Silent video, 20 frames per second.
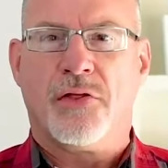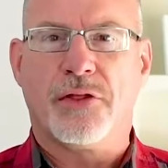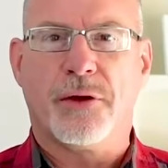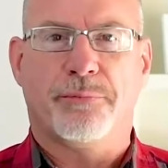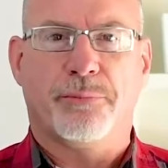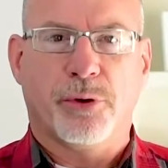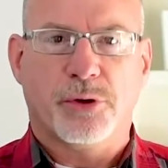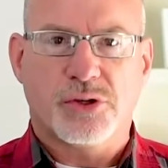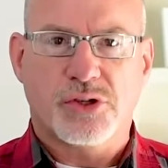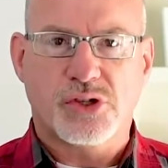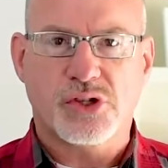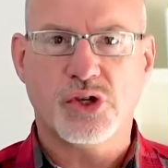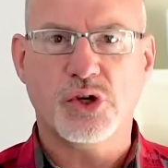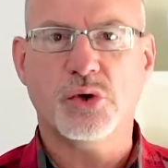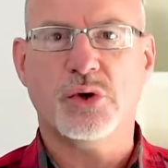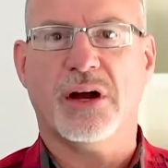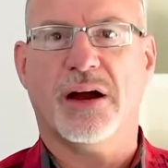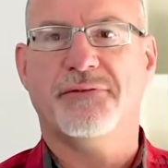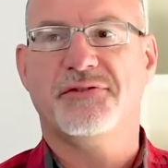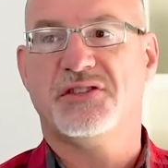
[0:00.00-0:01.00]
the
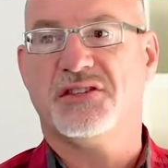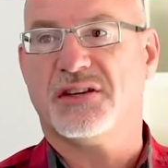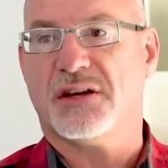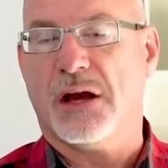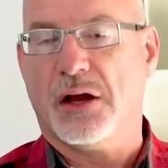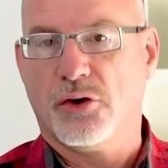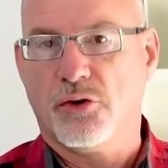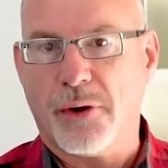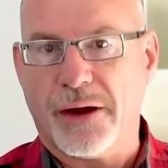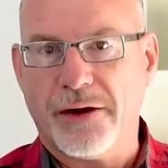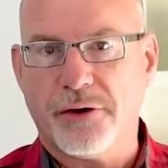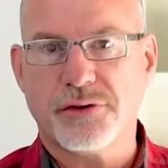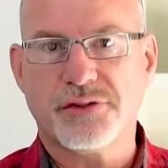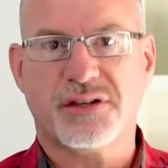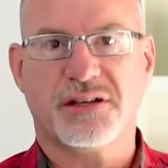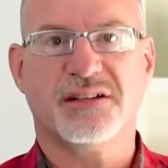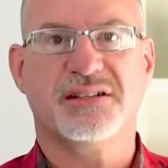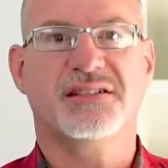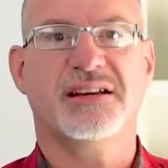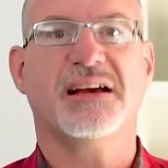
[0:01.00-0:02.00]
pursuit of greater
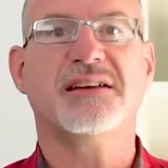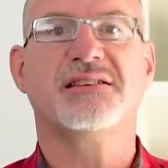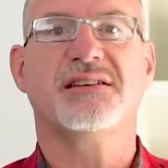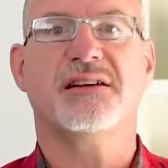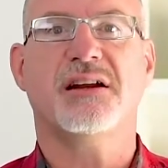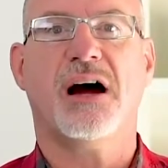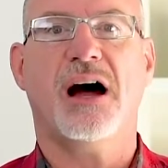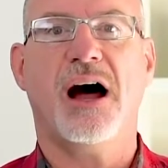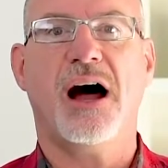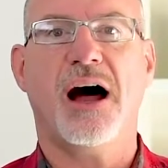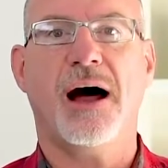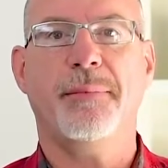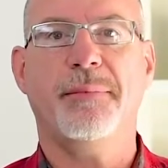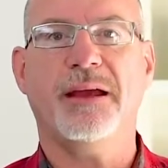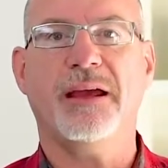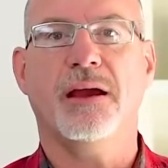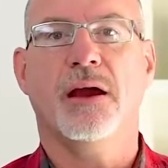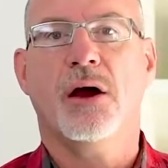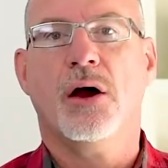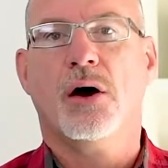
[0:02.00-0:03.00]
success in a
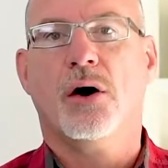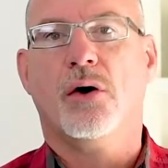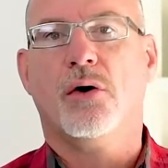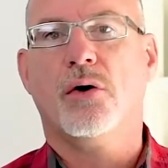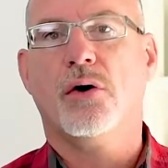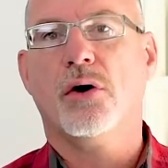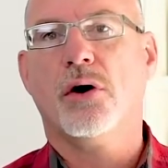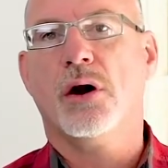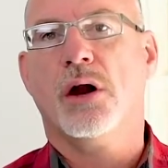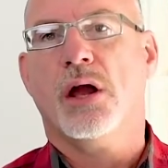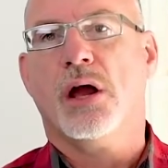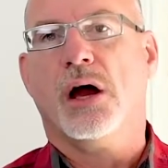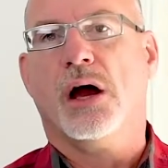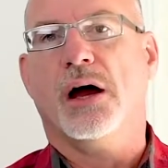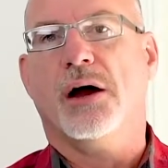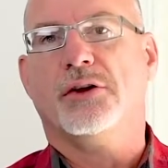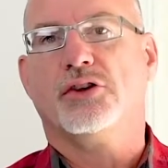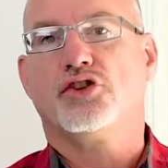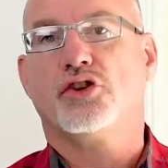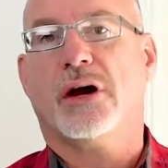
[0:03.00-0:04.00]
hobby or
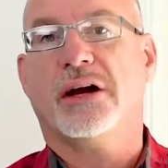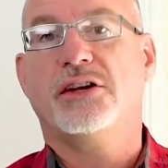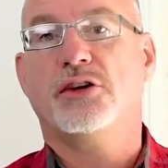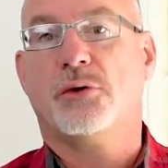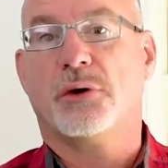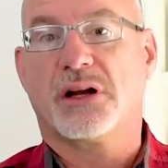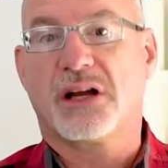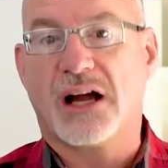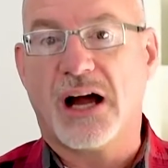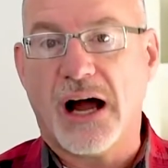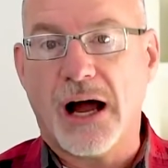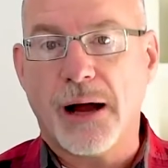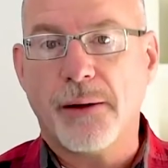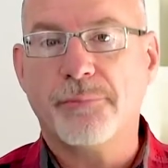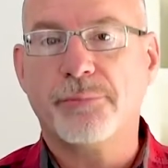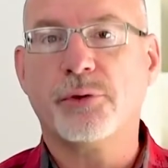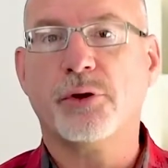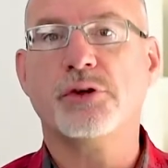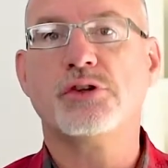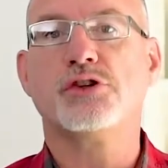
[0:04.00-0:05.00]
trying to
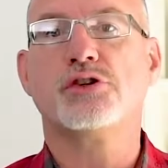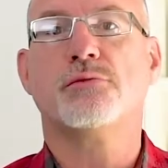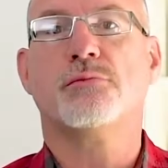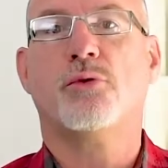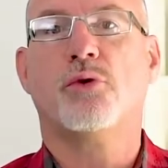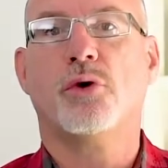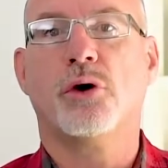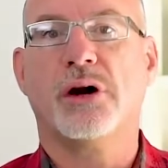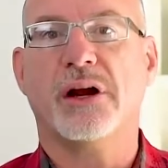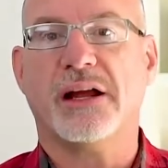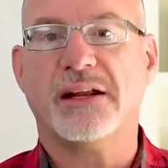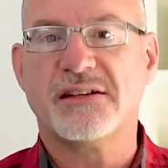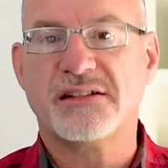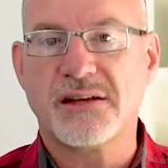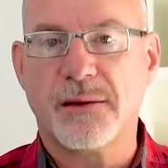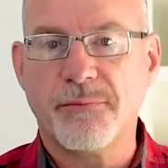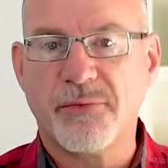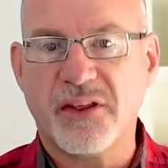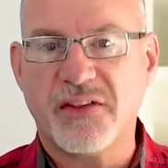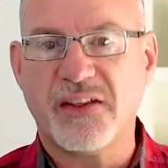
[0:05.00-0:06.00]
accomplish more in
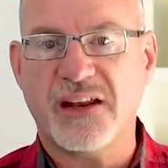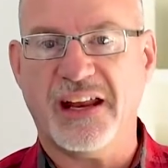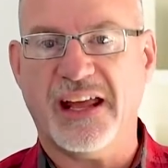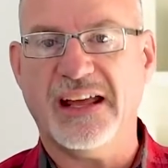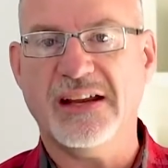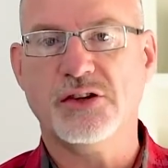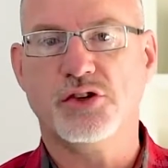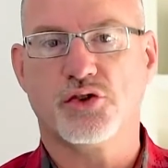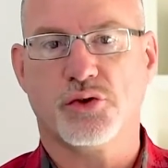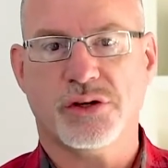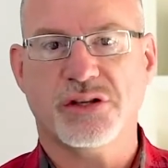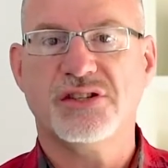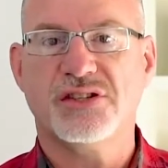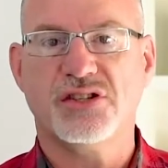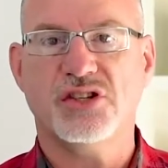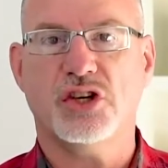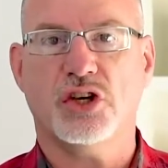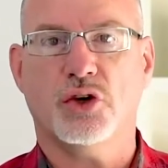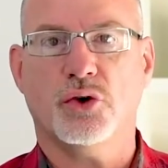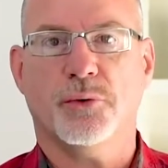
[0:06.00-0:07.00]
something that
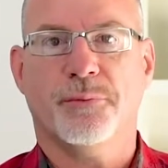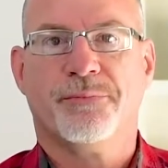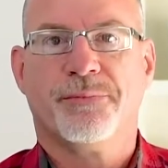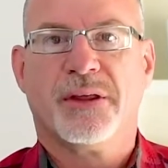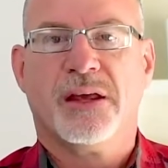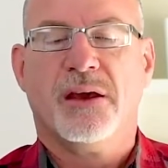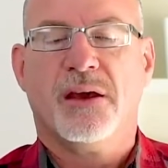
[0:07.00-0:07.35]
interests you.